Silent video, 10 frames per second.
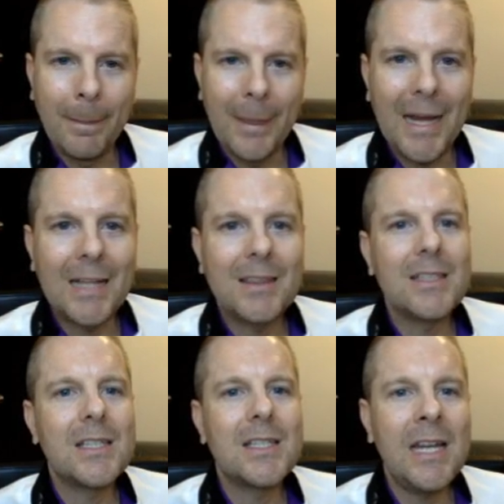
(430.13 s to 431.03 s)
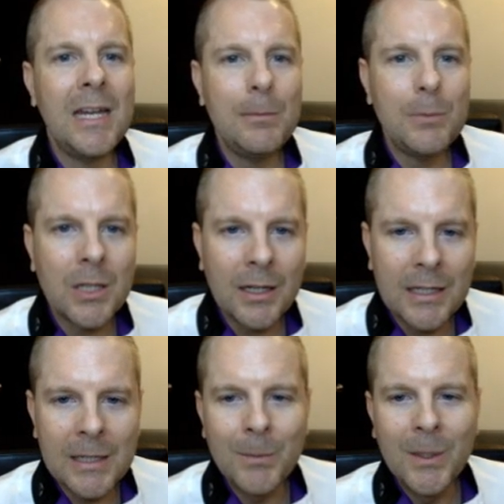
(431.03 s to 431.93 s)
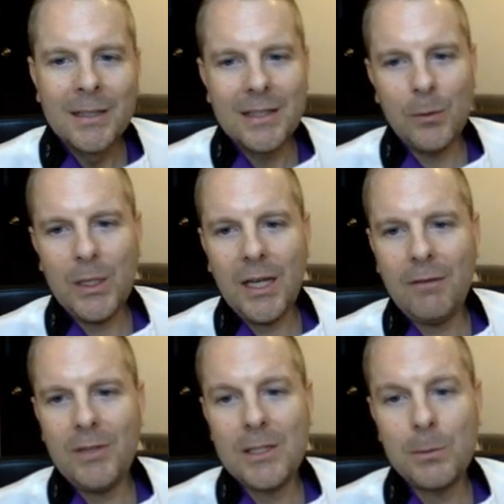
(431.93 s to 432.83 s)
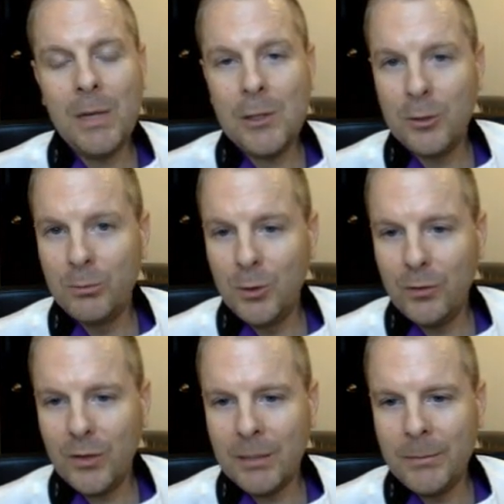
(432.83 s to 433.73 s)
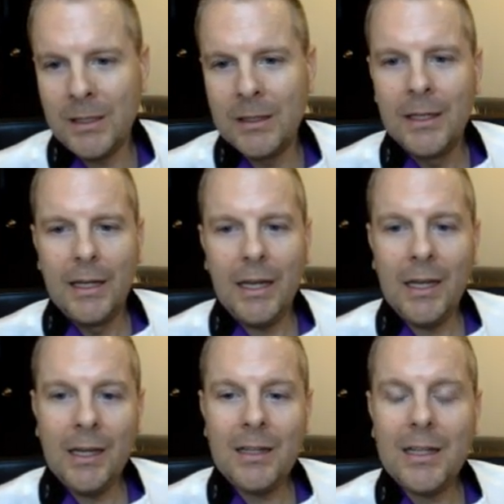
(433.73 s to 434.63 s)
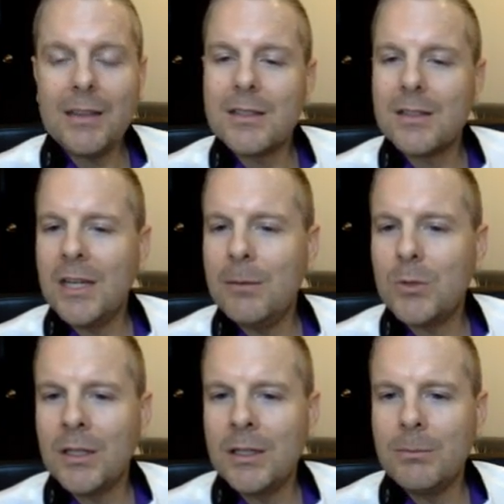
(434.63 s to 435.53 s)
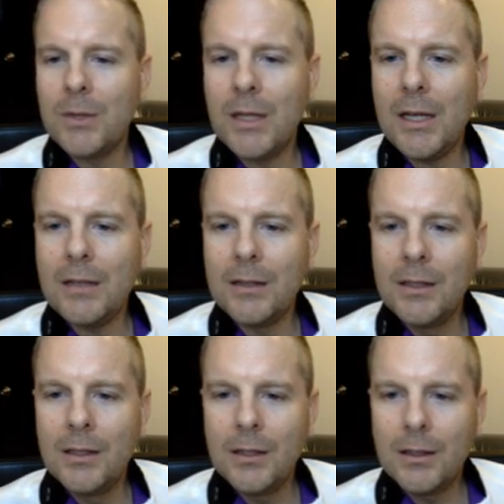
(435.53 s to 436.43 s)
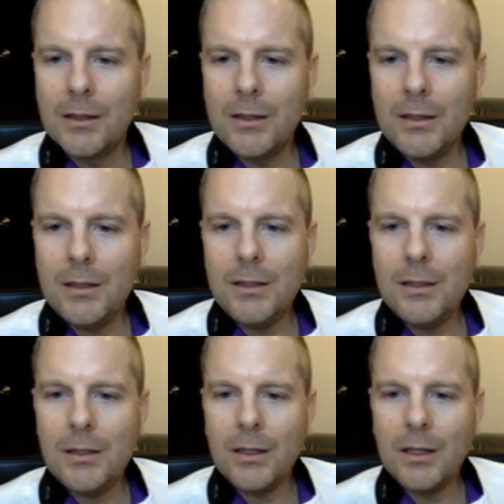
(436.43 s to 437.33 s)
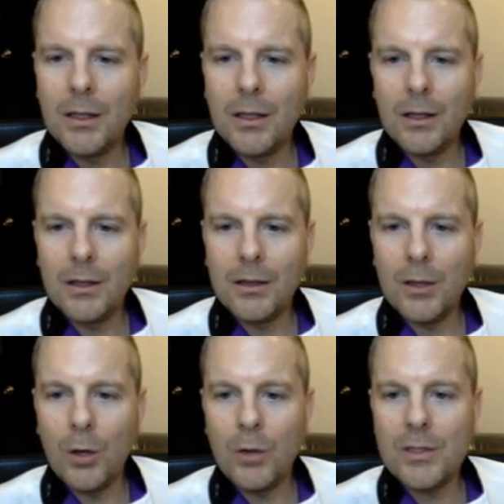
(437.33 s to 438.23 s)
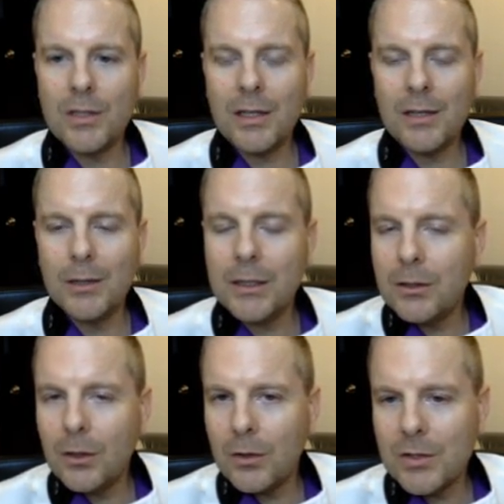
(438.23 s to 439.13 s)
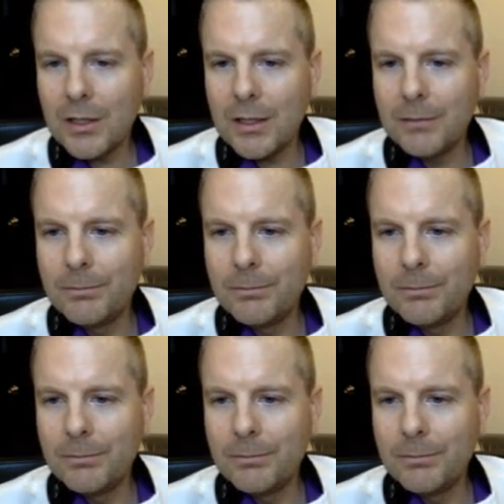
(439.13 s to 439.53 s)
At the same time that we have this major move coming, and at the same time that the, the R S I, look at the R S I,